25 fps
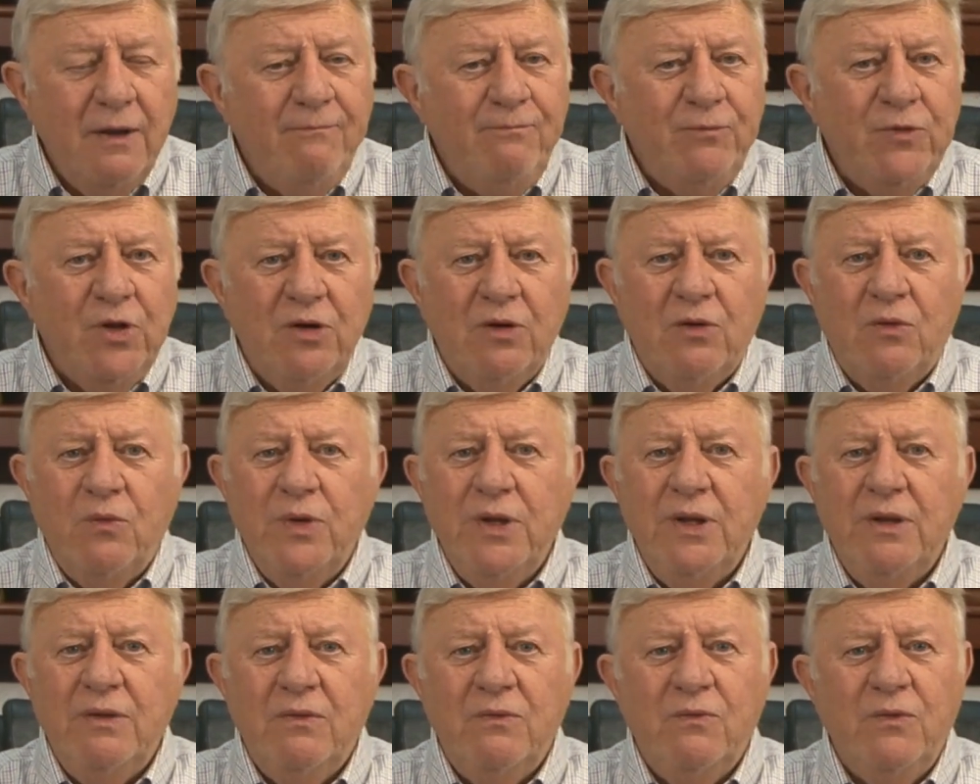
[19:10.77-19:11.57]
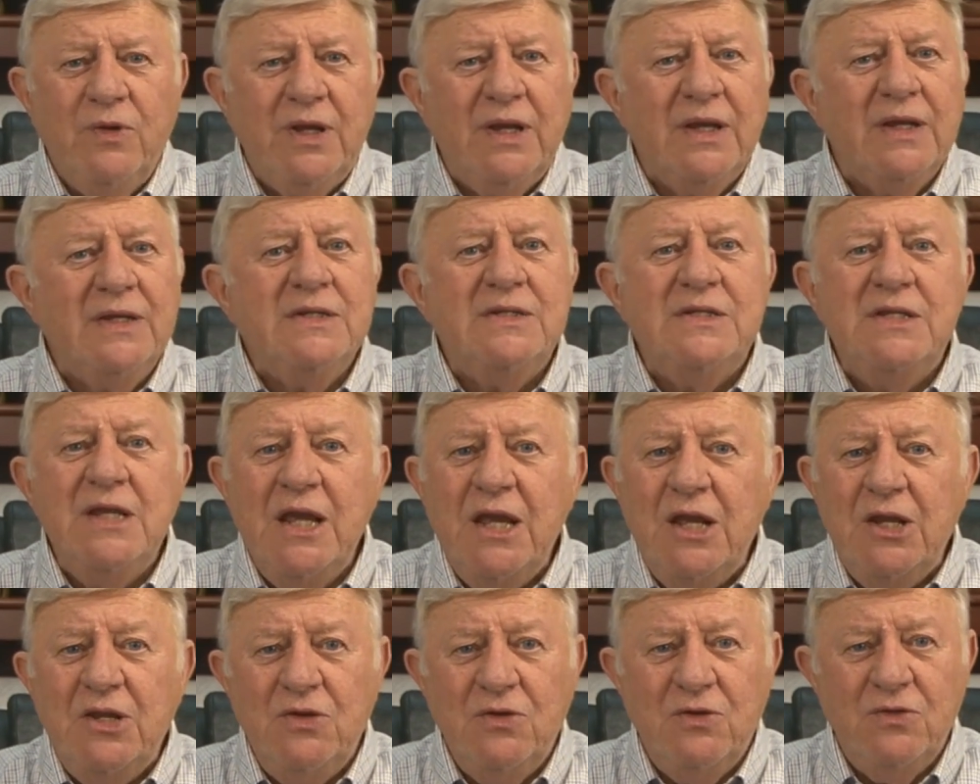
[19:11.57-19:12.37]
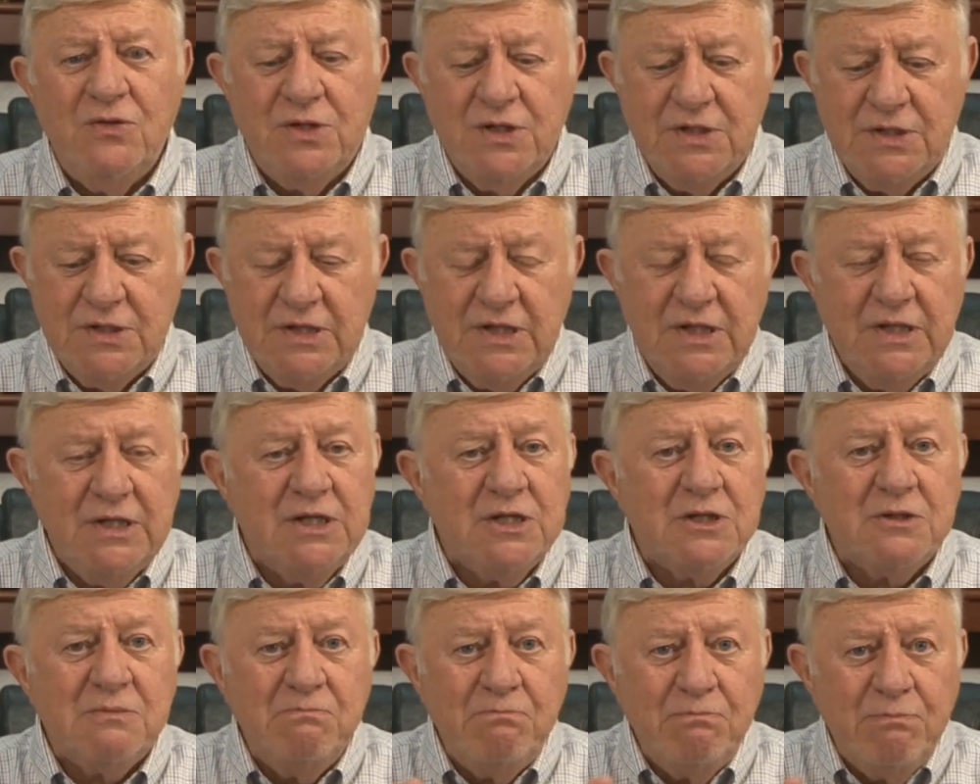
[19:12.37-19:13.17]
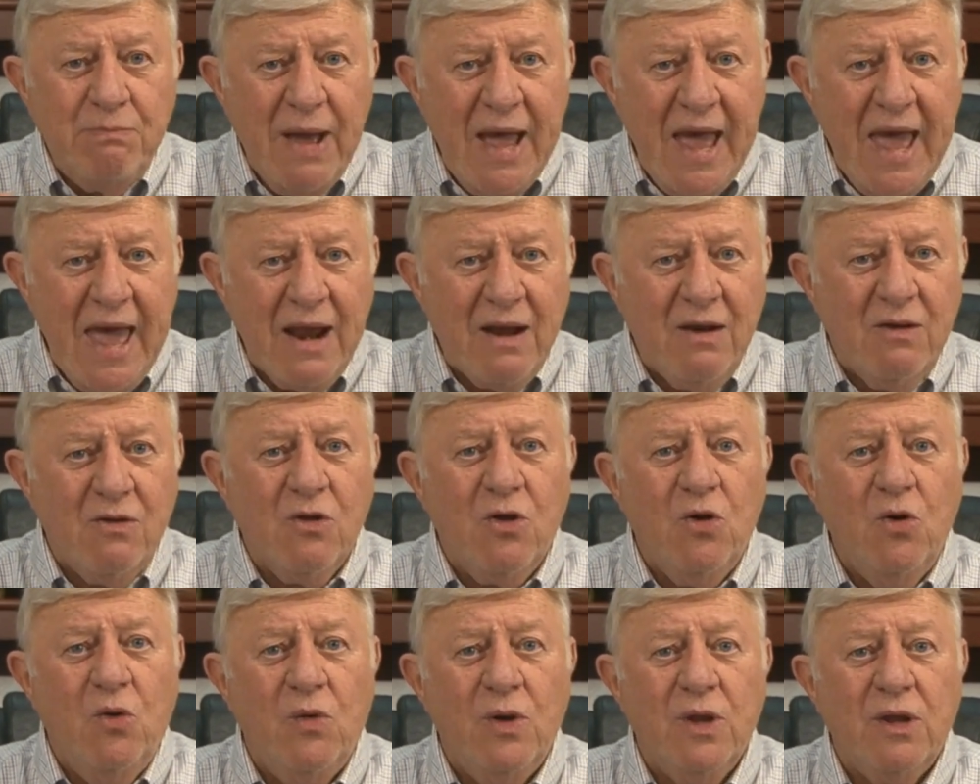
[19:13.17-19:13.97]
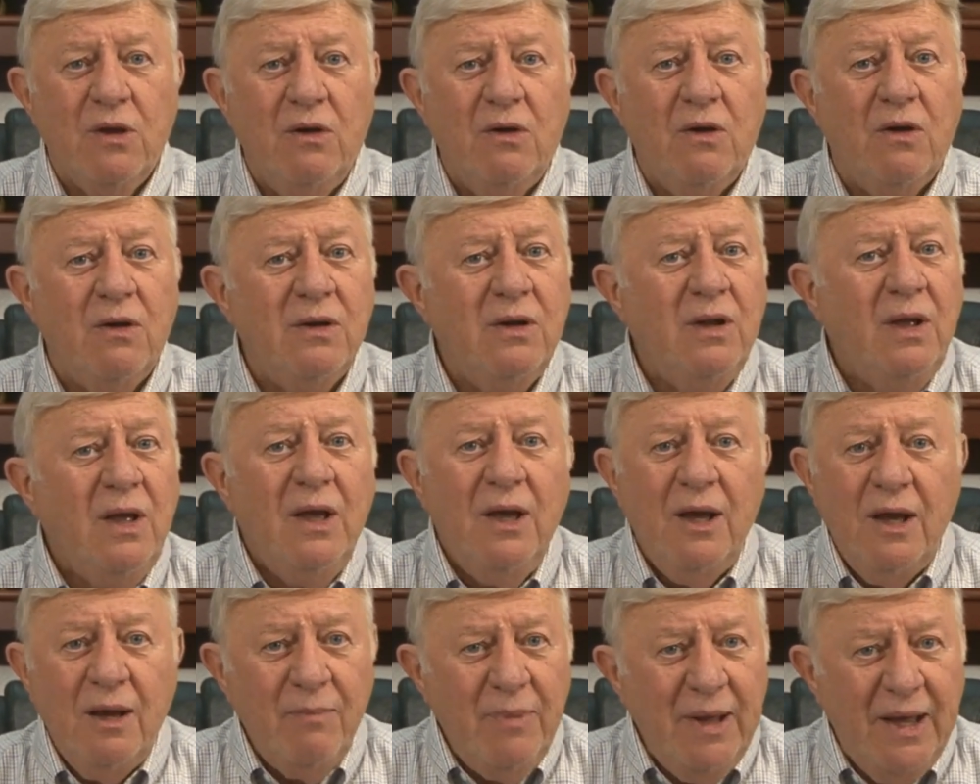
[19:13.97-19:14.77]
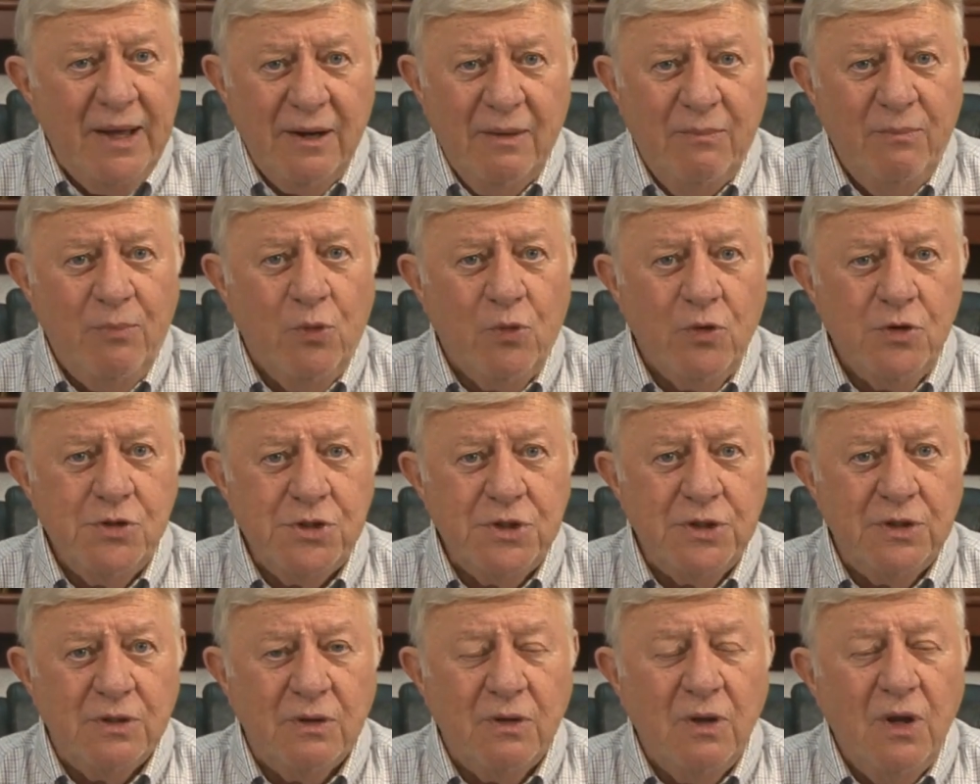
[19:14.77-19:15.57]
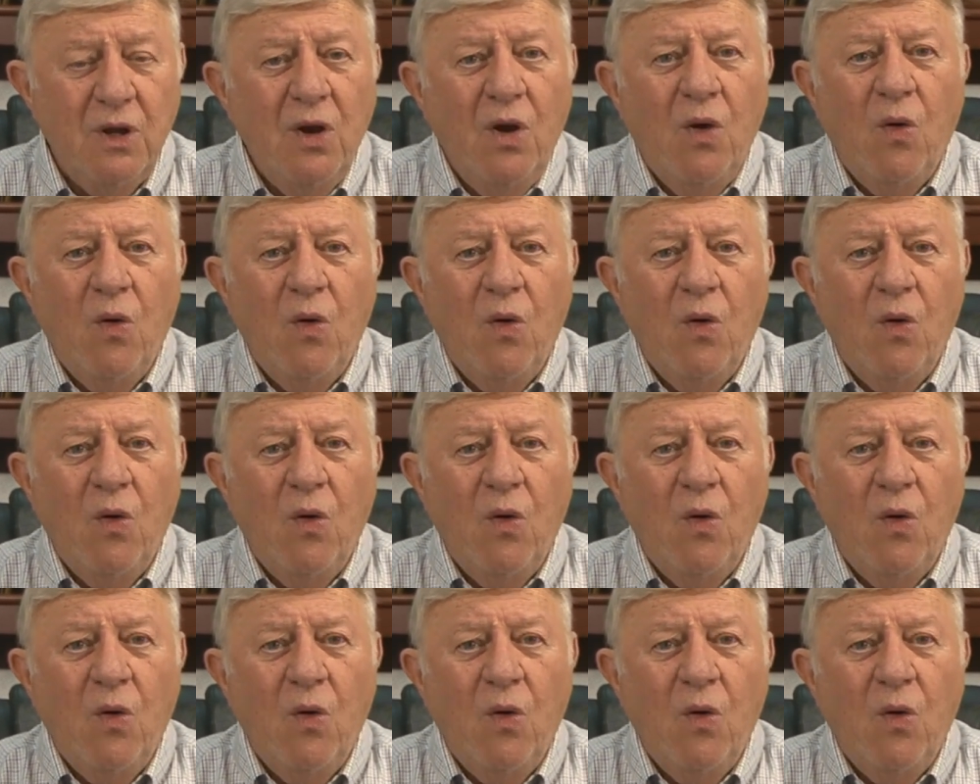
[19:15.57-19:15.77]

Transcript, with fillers: You know, we, we continue to see this battle going on about abortion.